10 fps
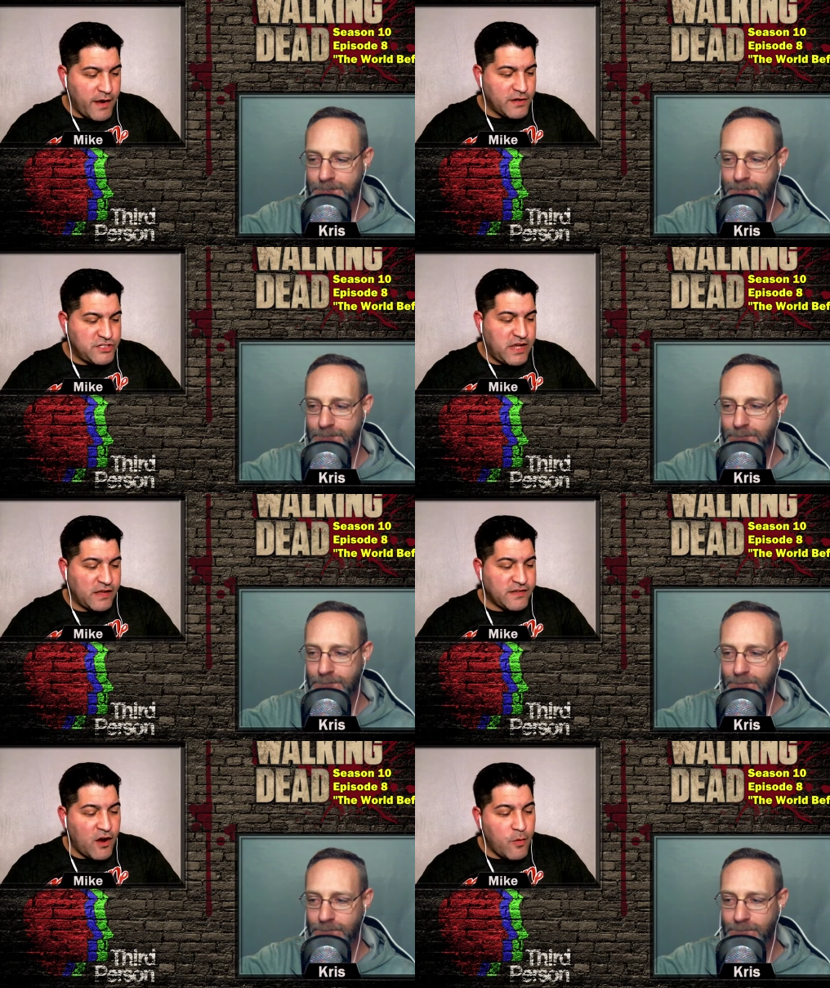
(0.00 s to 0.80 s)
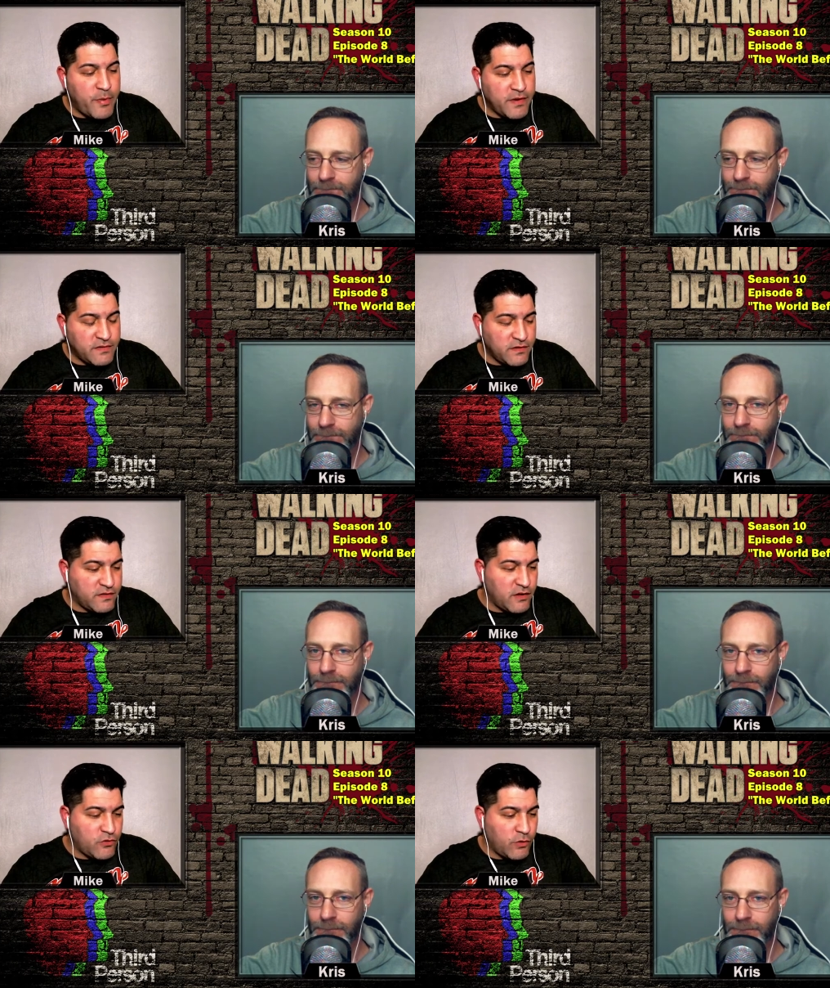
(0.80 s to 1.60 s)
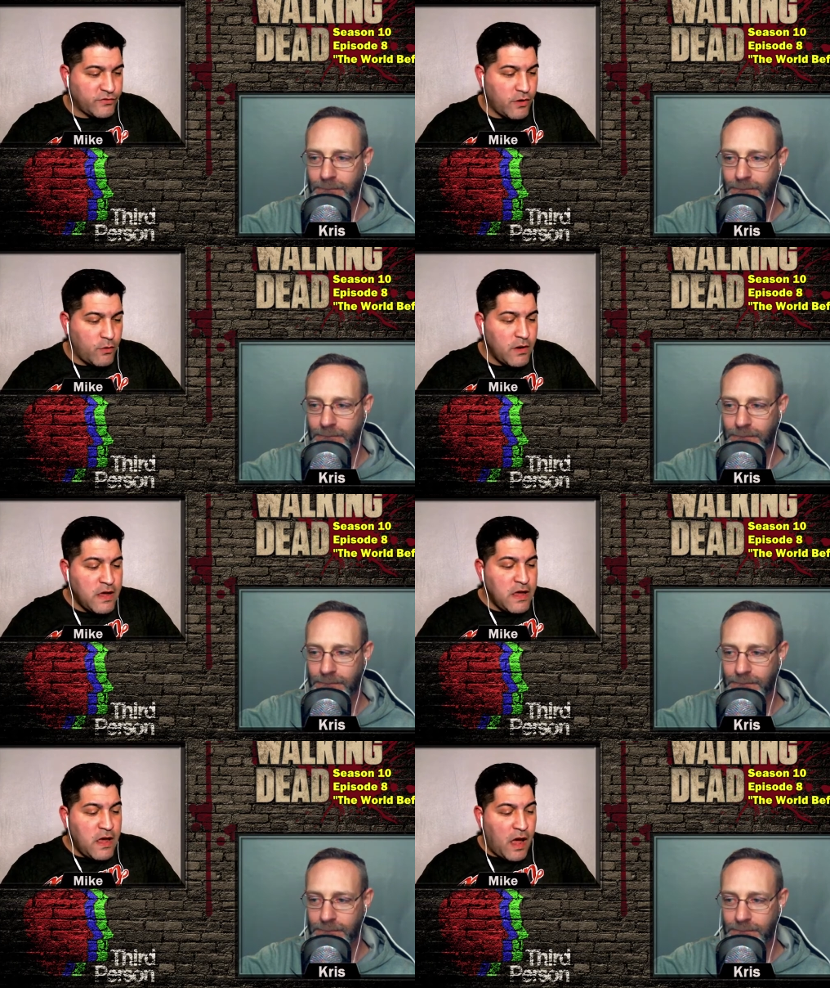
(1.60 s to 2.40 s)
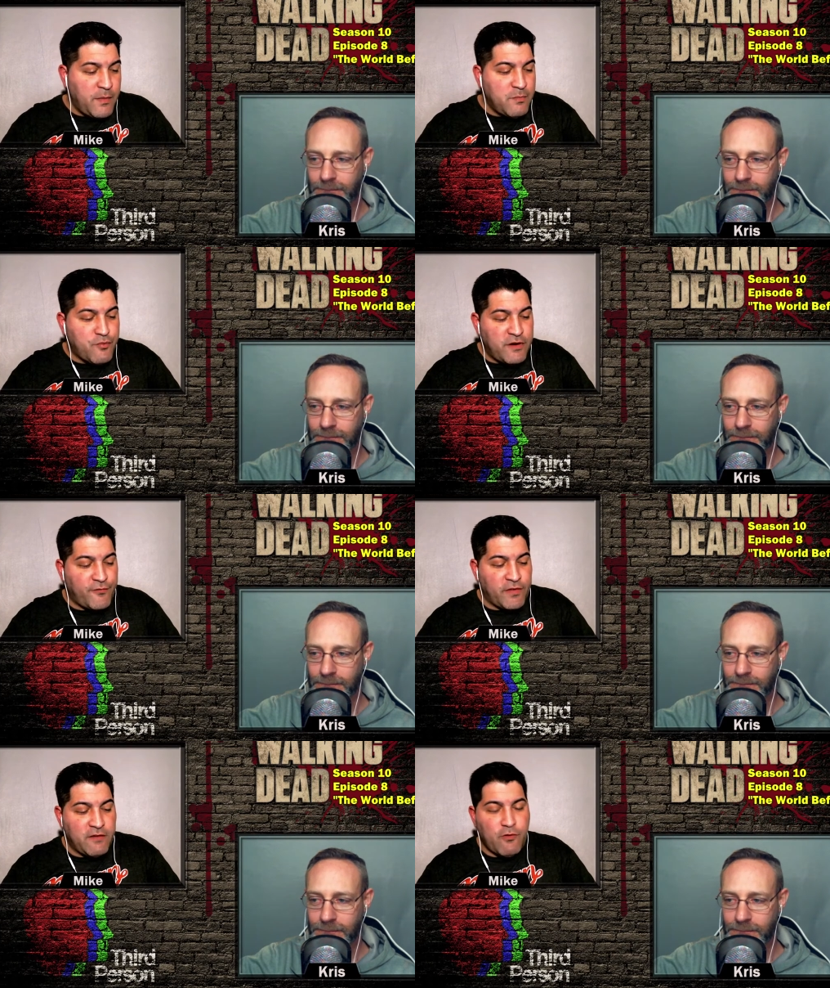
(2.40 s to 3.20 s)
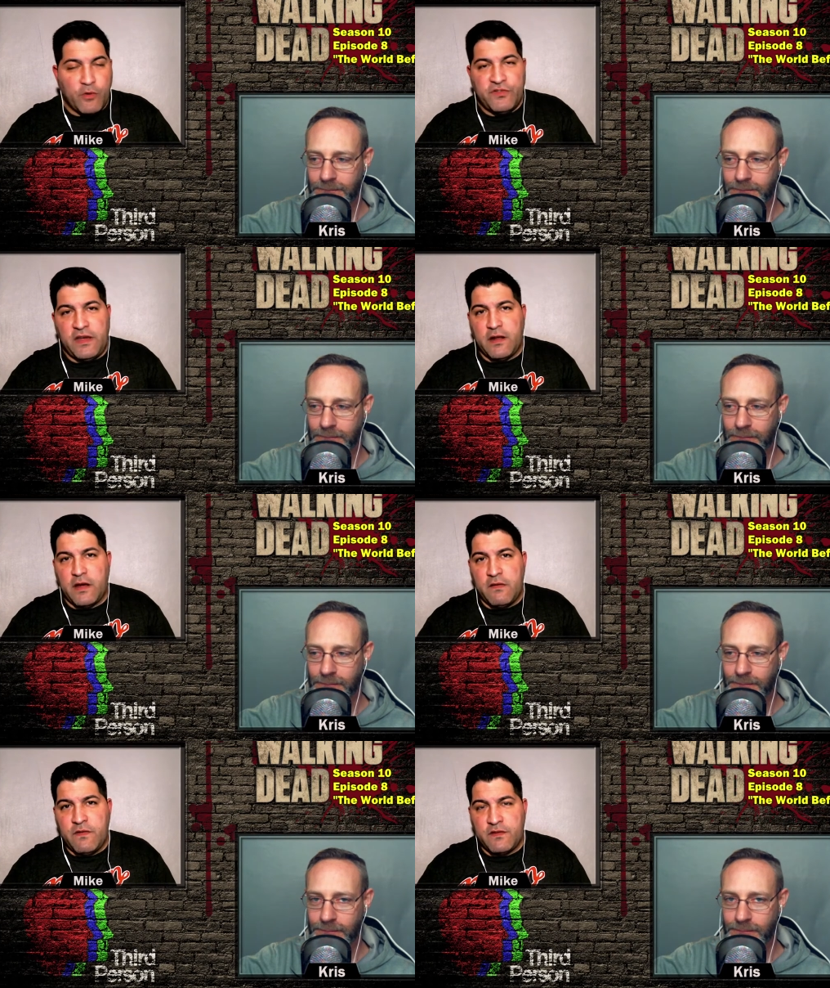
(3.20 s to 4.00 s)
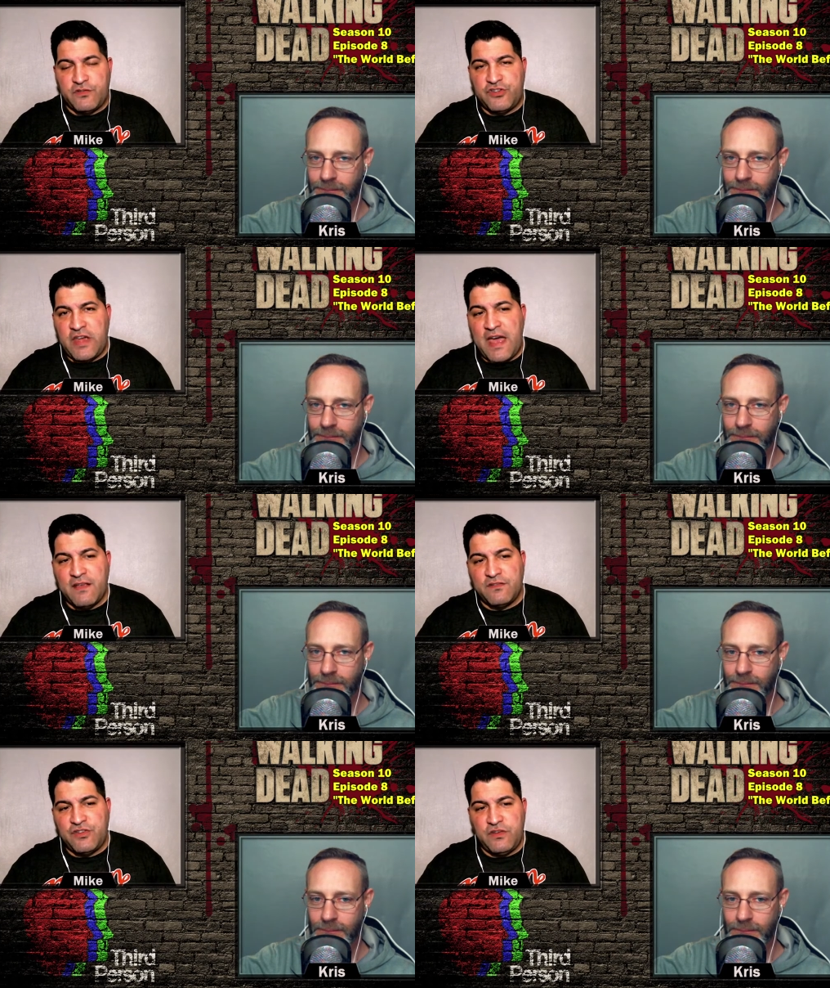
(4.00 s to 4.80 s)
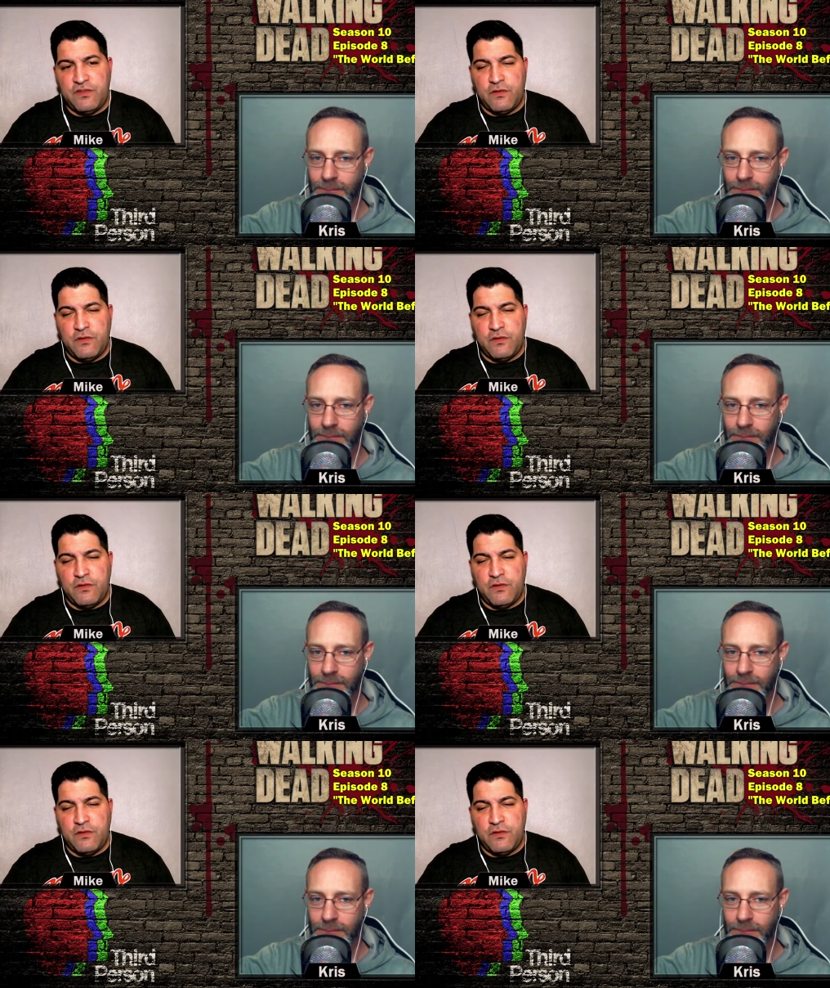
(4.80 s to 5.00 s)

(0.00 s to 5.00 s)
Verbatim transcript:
Speaker 1: She takes care of business, and it's also, I mean, briefly, Rosita in this. She has she's.